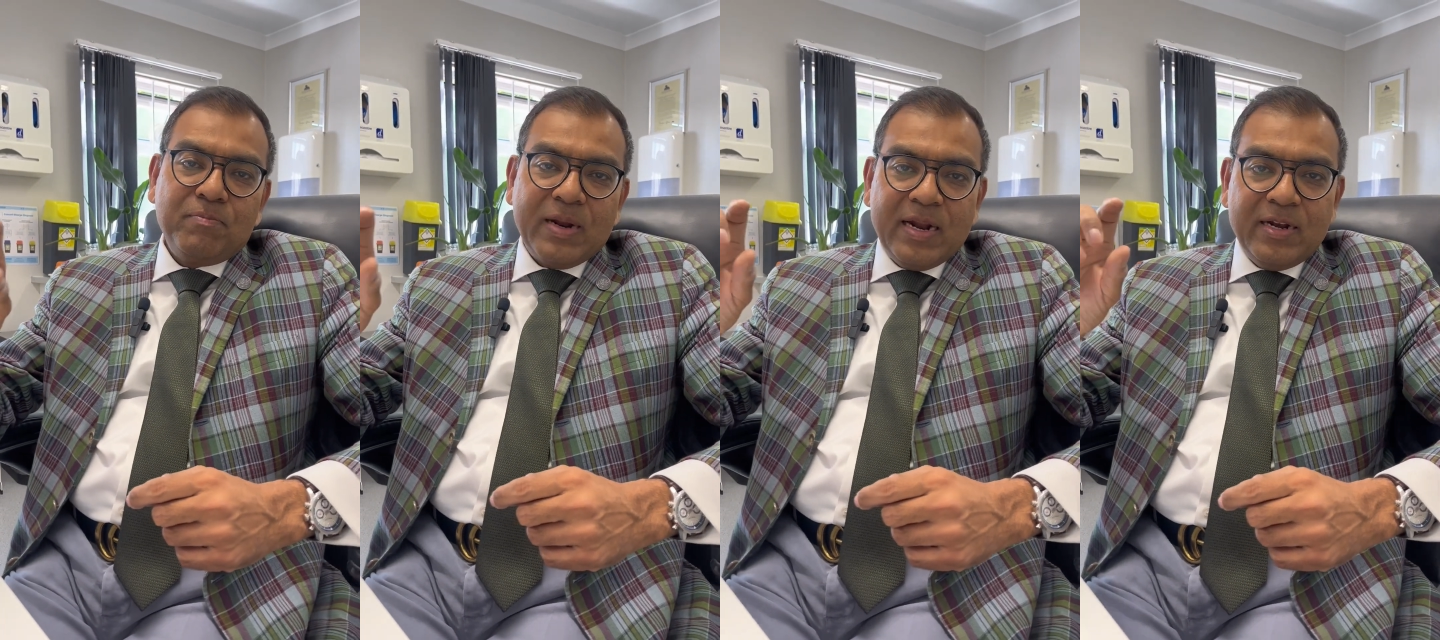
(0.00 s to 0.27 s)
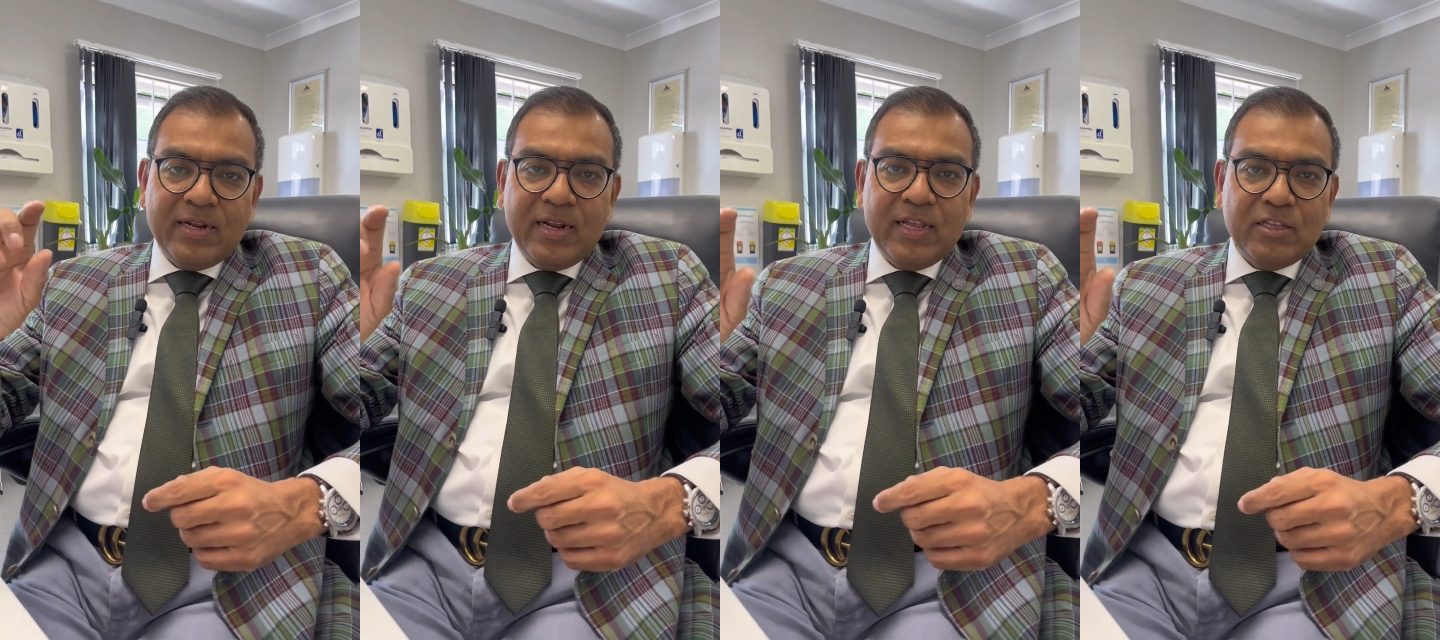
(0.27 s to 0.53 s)

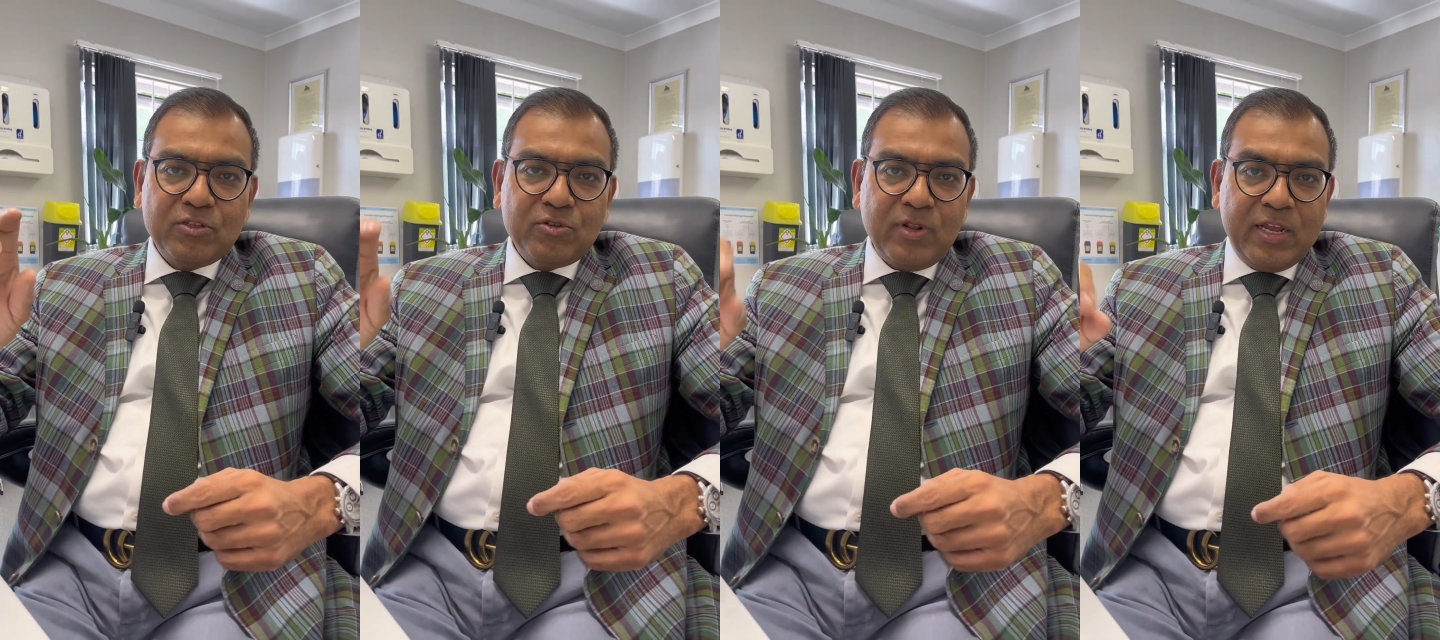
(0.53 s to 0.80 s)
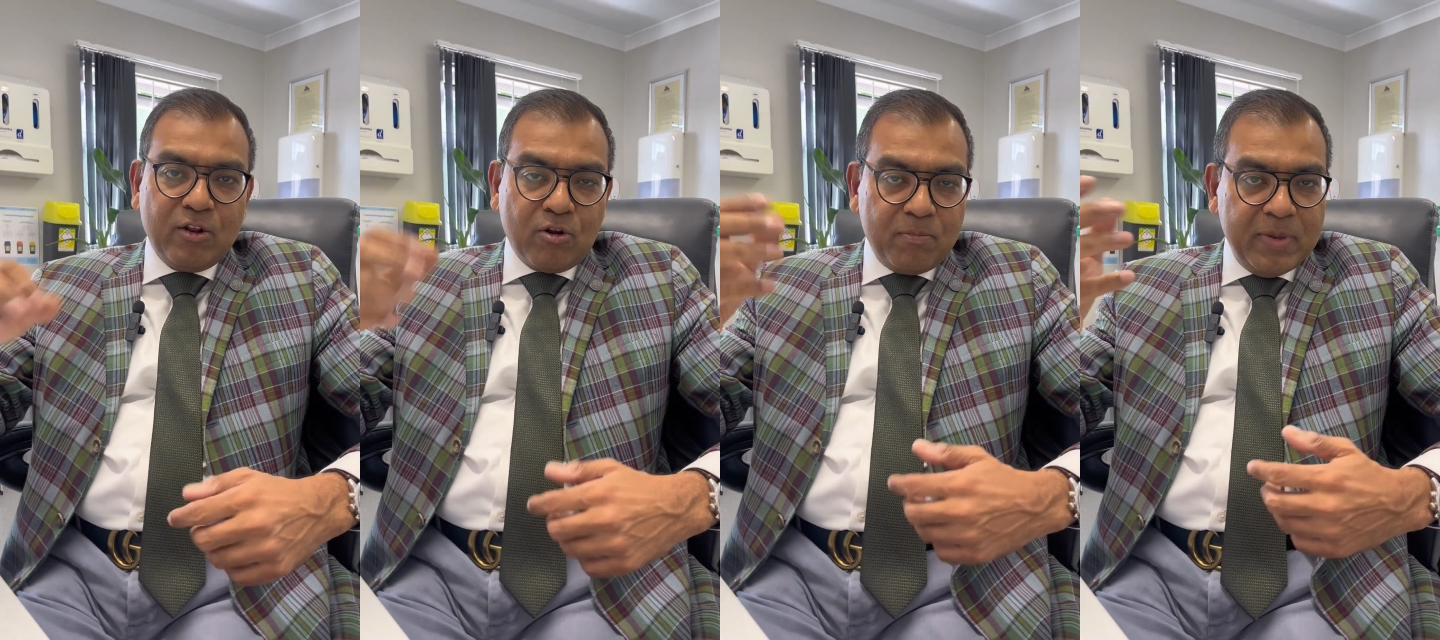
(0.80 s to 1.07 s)
prandial
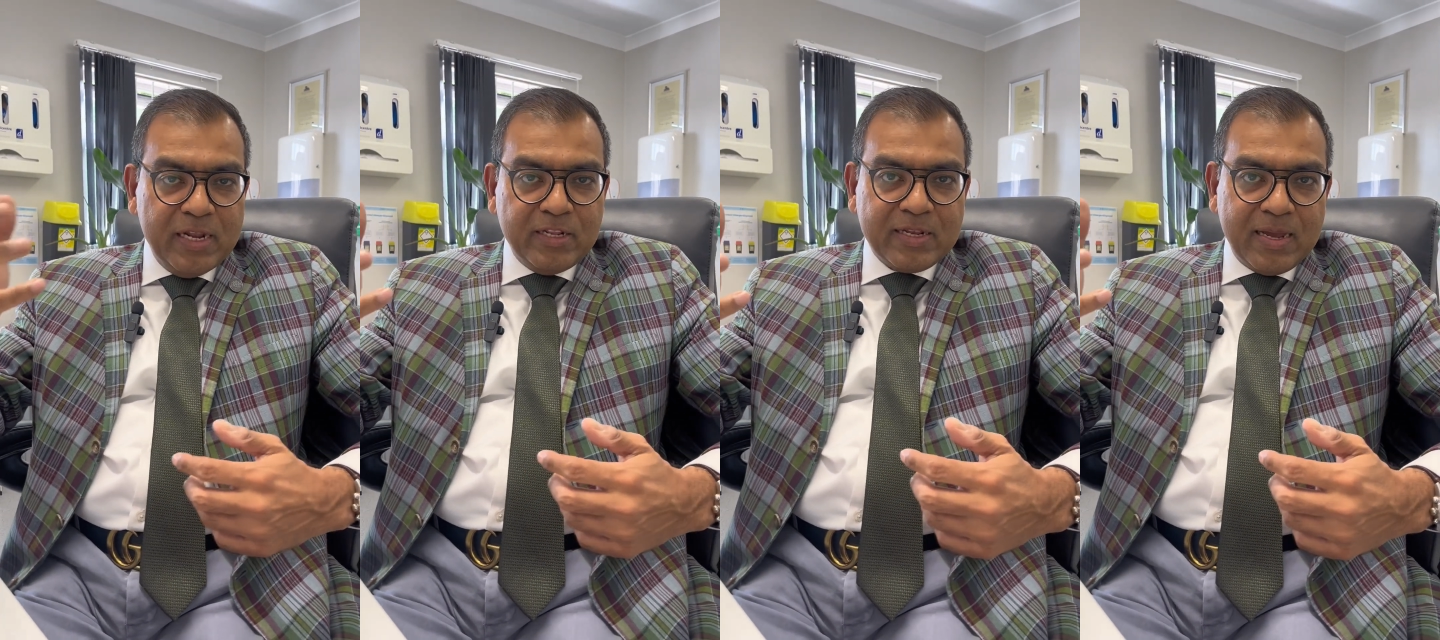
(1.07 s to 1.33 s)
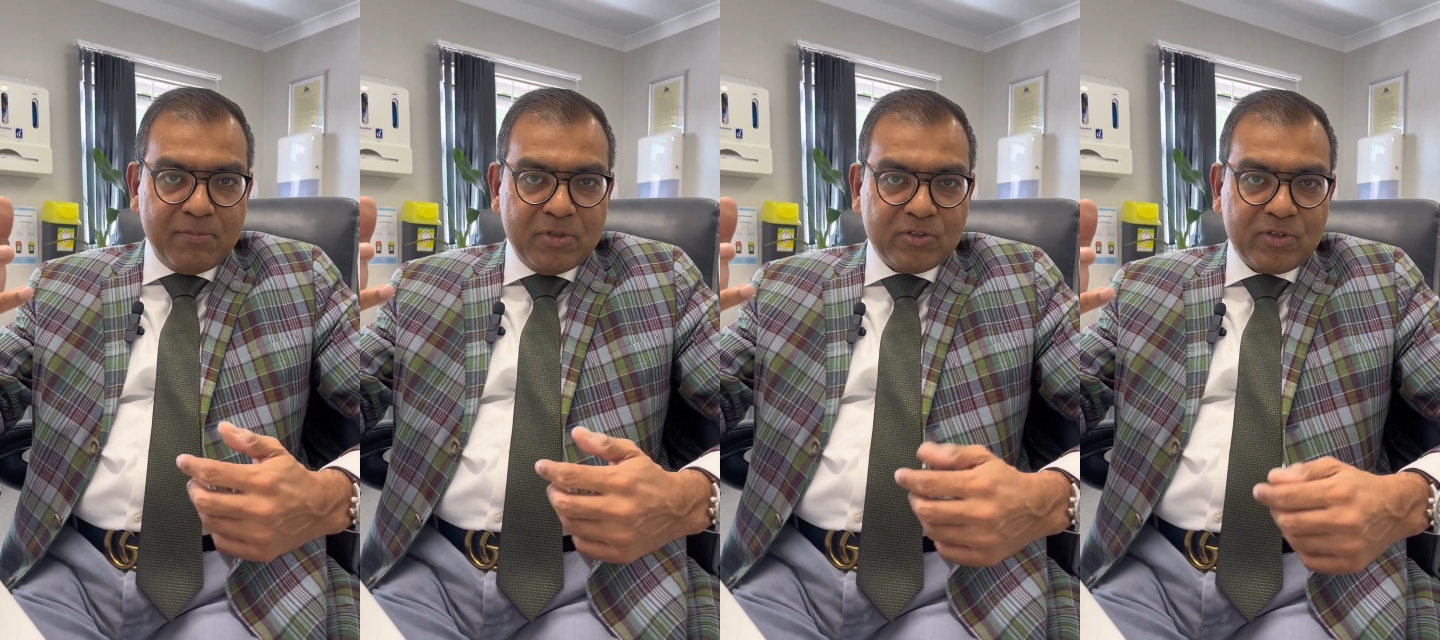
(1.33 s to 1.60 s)
insulin or
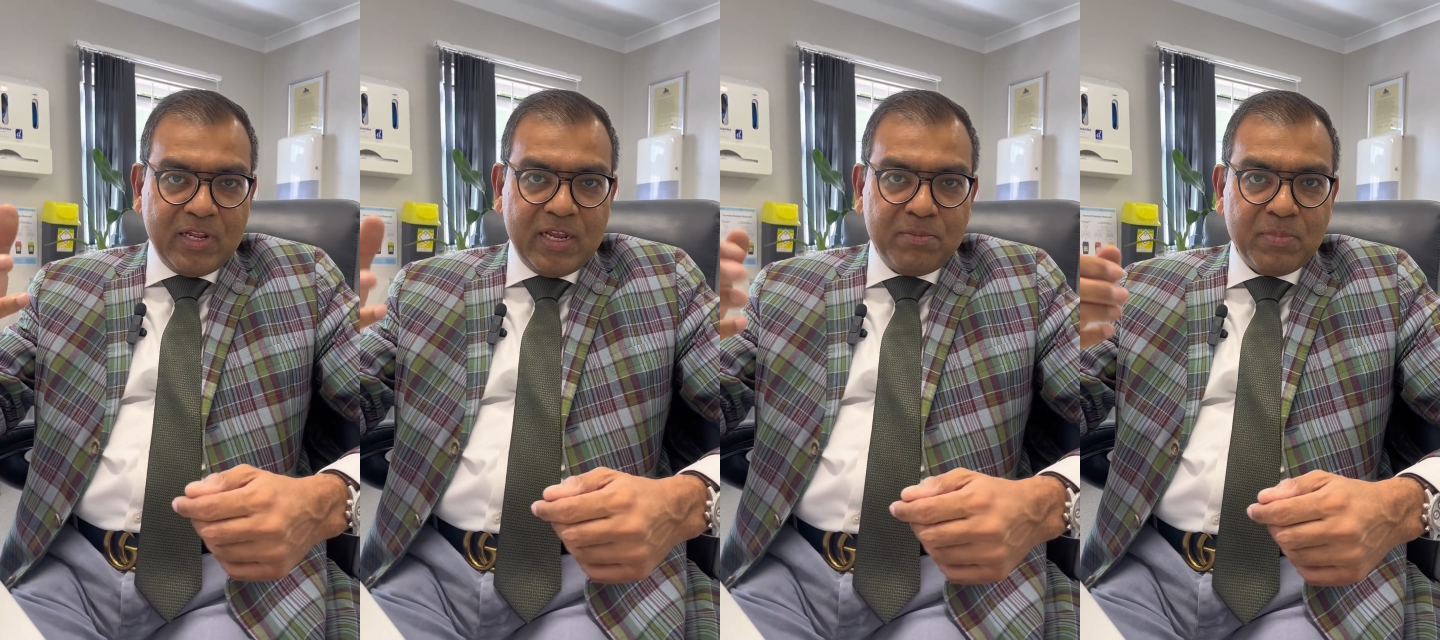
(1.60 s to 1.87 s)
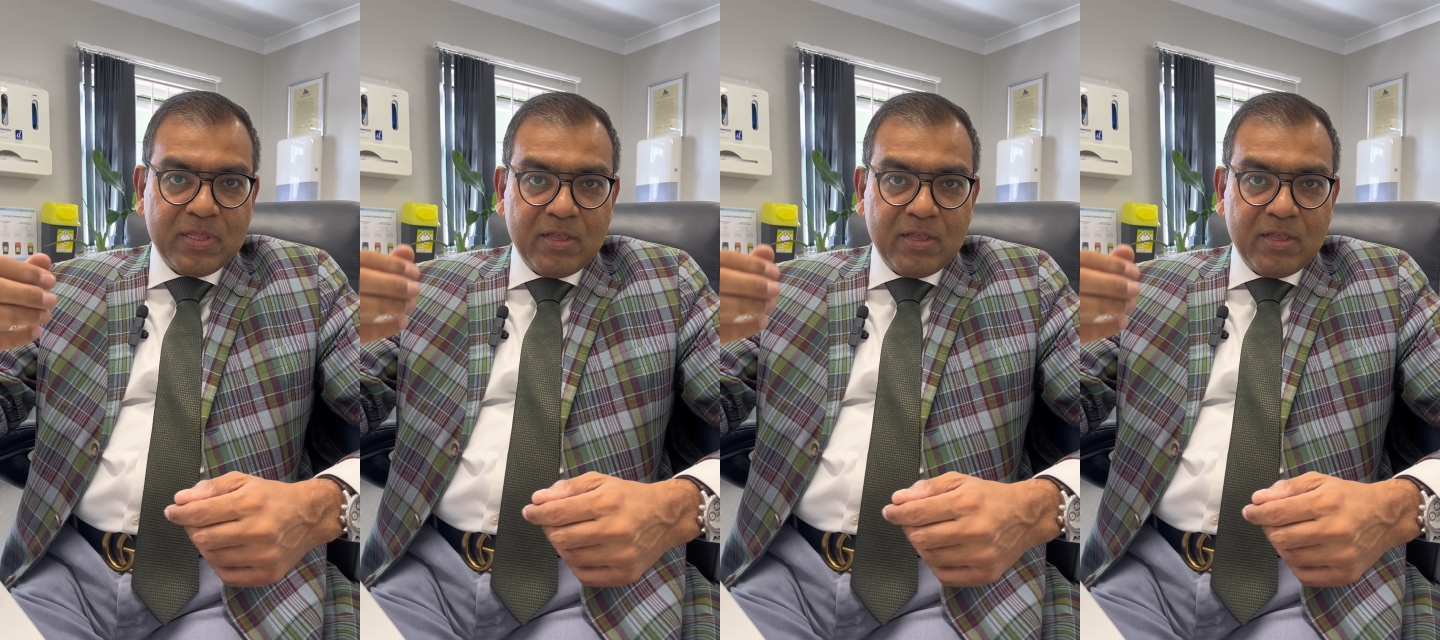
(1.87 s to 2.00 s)
mealtime insulin,